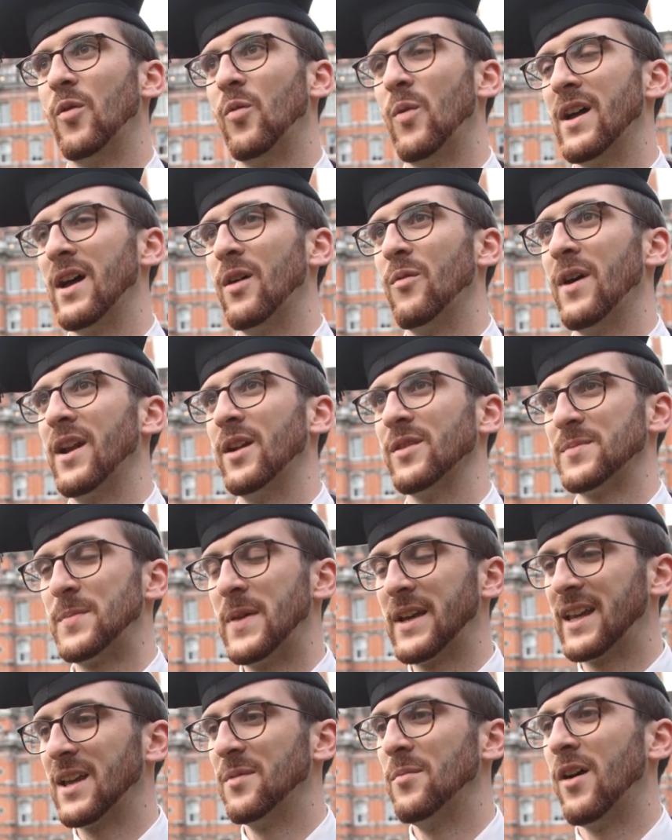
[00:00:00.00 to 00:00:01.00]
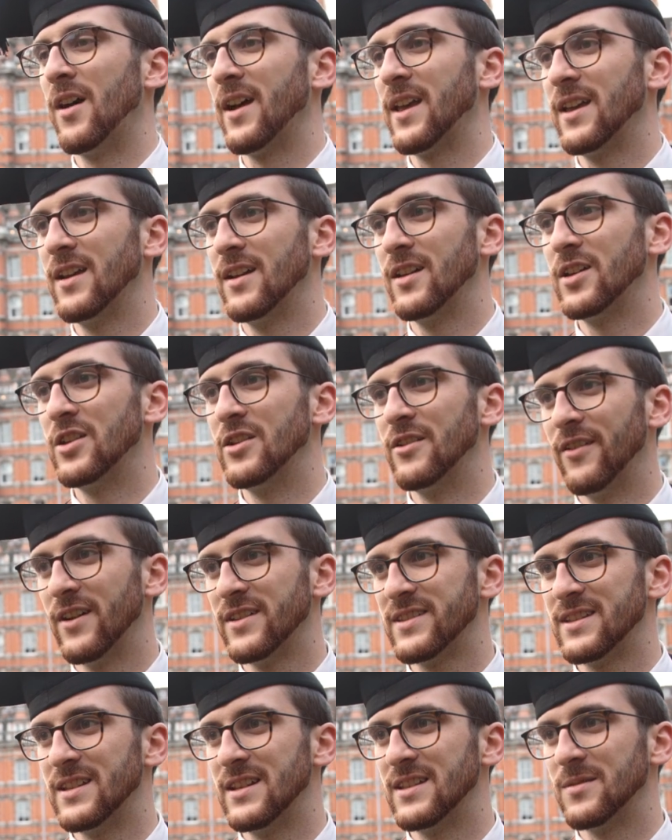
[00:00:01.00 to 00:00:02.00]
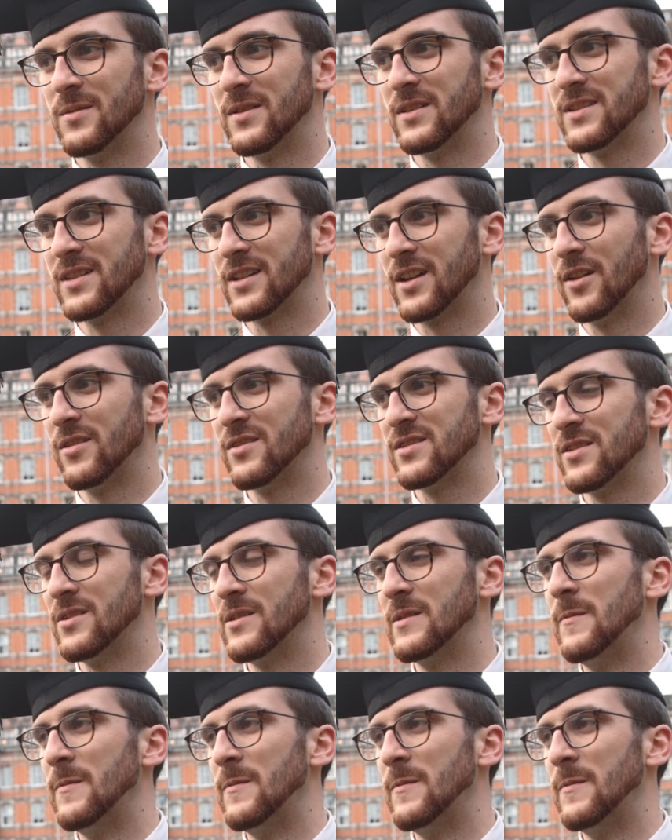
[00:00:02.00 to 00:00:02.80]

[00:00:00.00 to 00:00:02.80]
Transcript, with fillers: when, when, I was picking my university to, to go to.